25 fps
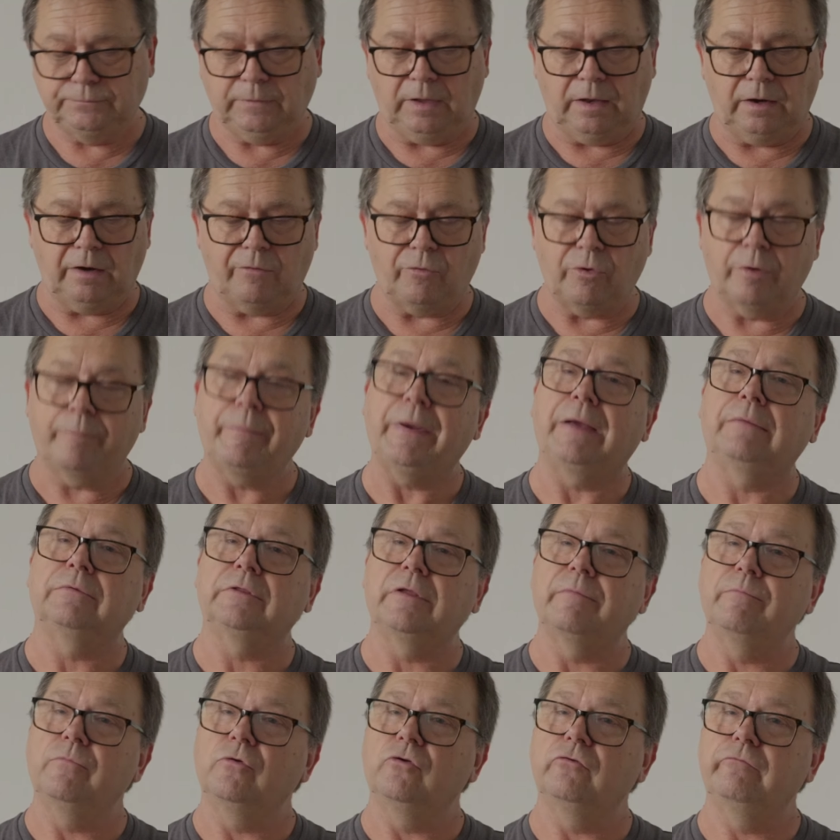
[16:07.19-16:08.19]
And I want to be able
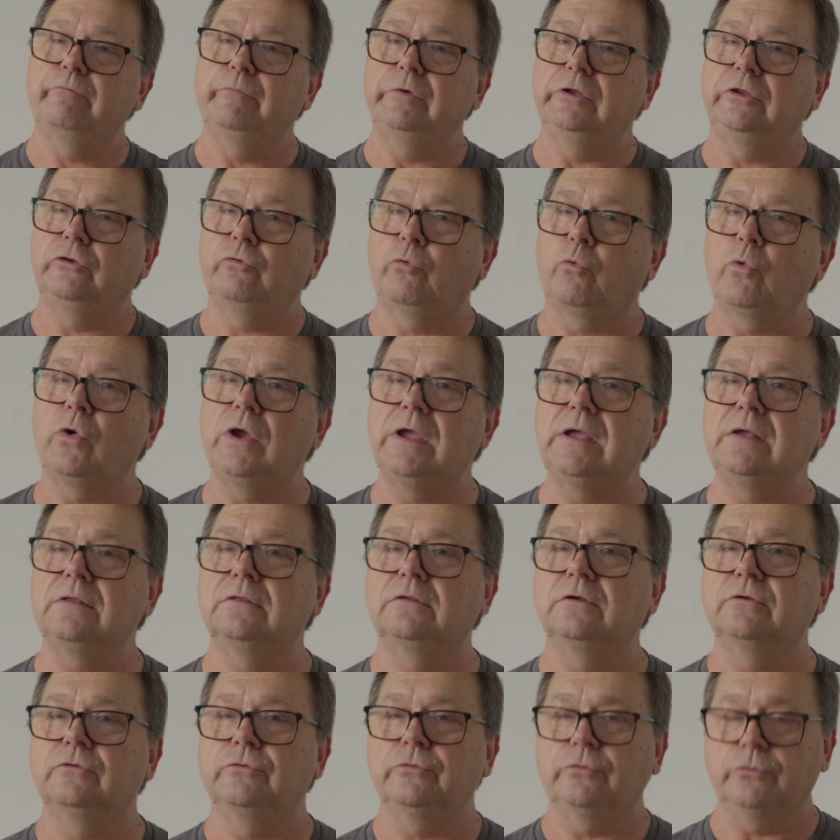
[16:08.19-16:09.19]
to move between
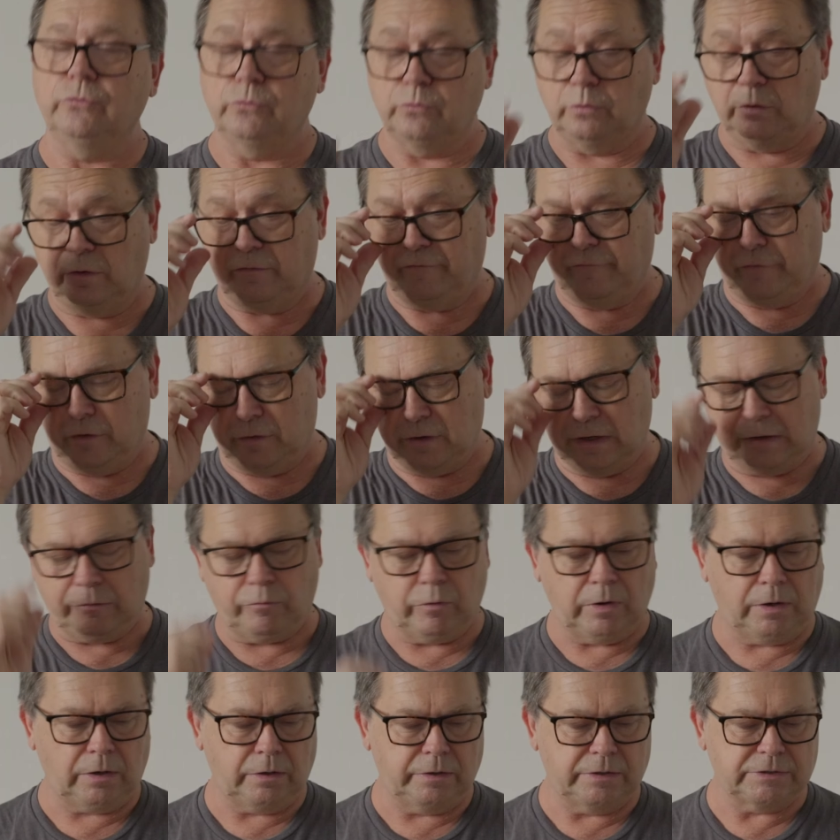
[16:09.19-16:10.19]
the two very
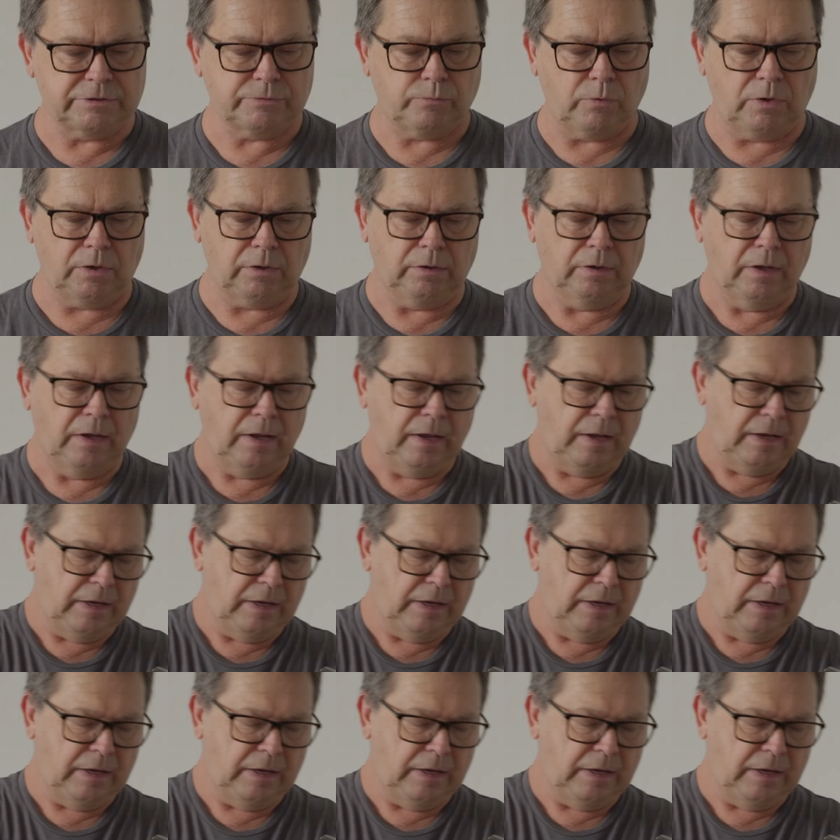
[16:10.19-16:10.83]
quickly as well.